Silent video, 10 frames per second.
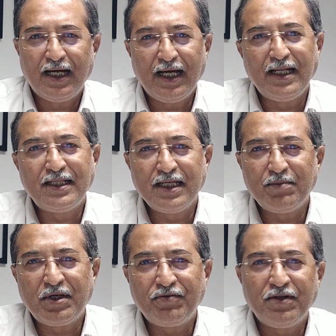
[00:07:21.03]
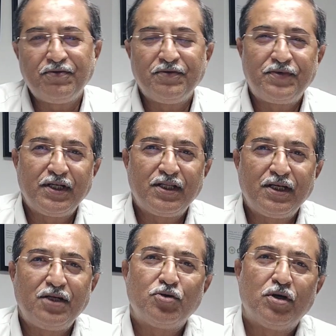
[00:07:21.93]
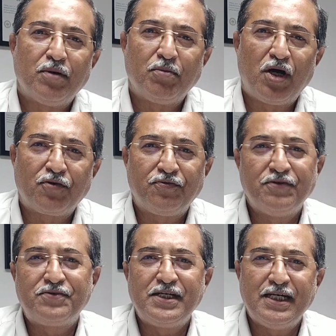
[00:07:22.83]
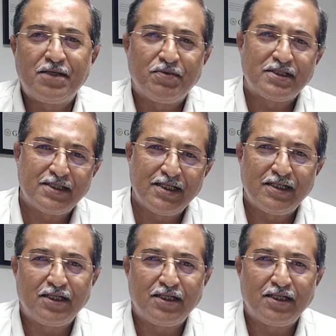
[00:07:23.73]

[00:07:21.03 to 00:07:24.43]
anything between 53 to about 58%,